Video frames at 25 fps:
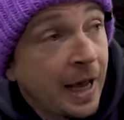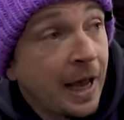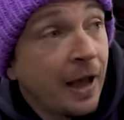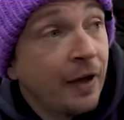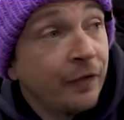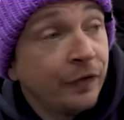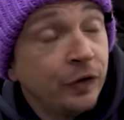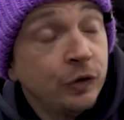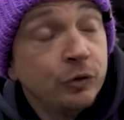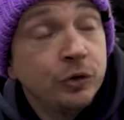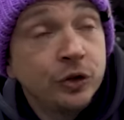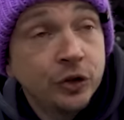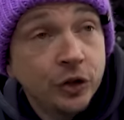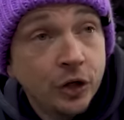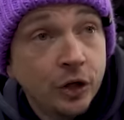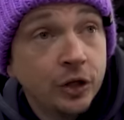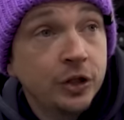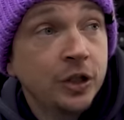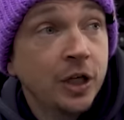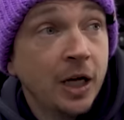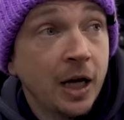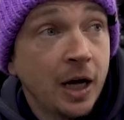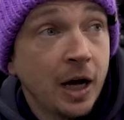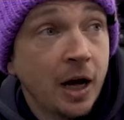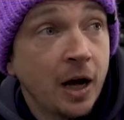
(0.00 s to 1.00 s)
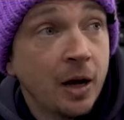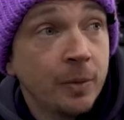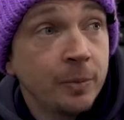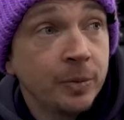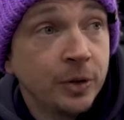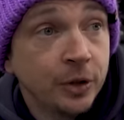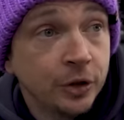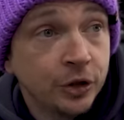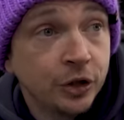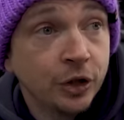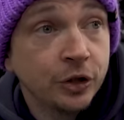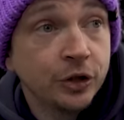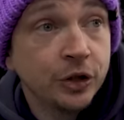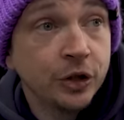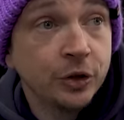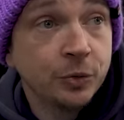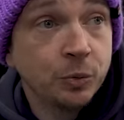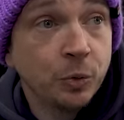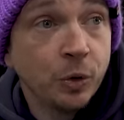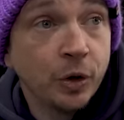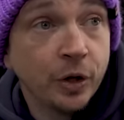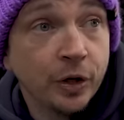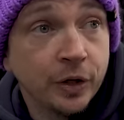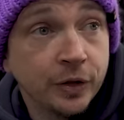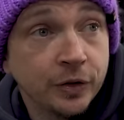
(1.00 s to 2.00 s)
yeah if you search it up the judge's
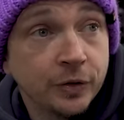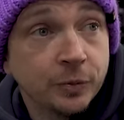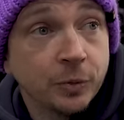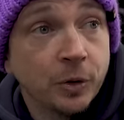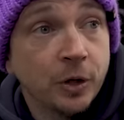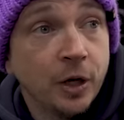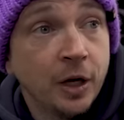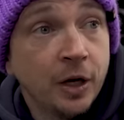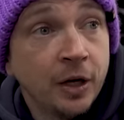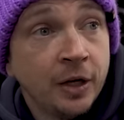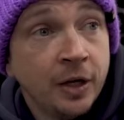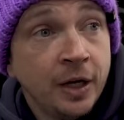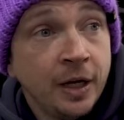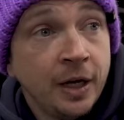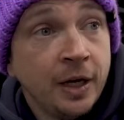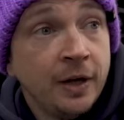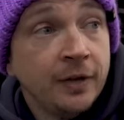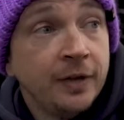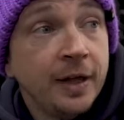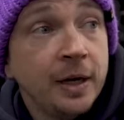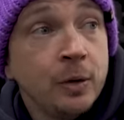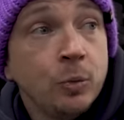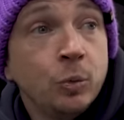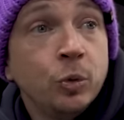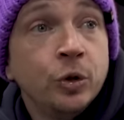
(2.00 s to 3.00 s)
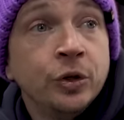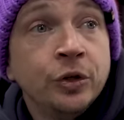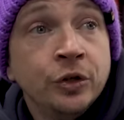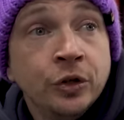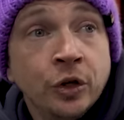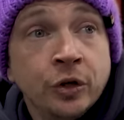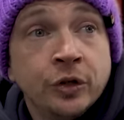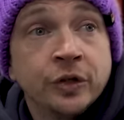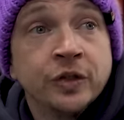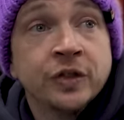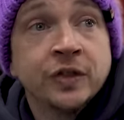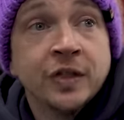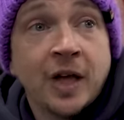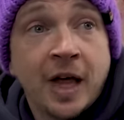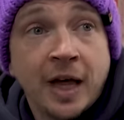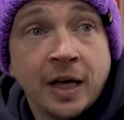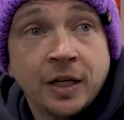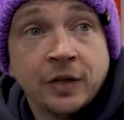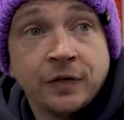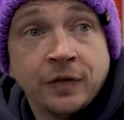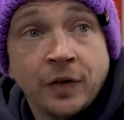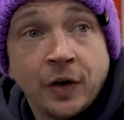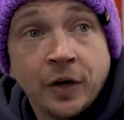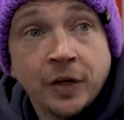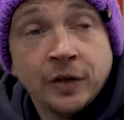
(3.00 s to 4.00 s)
words were they were not
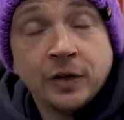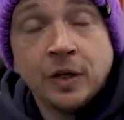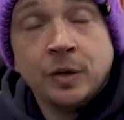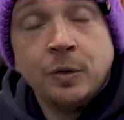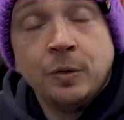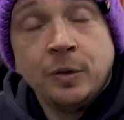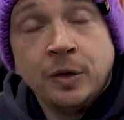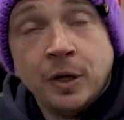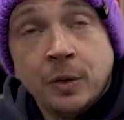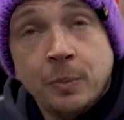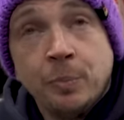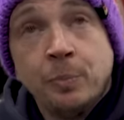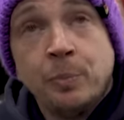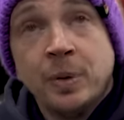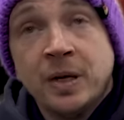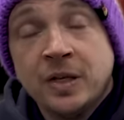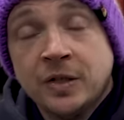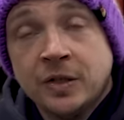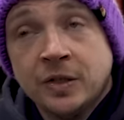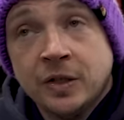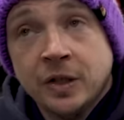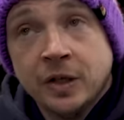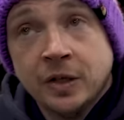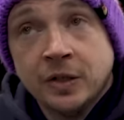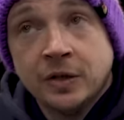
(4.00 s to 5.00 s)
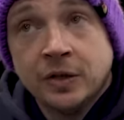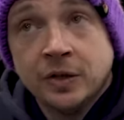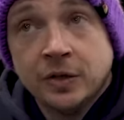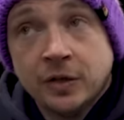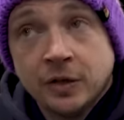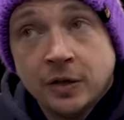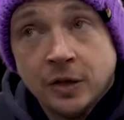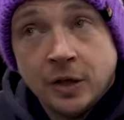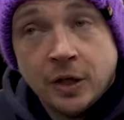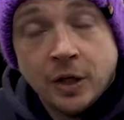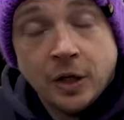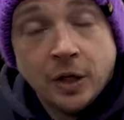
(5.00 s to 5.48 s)
satisfied that the business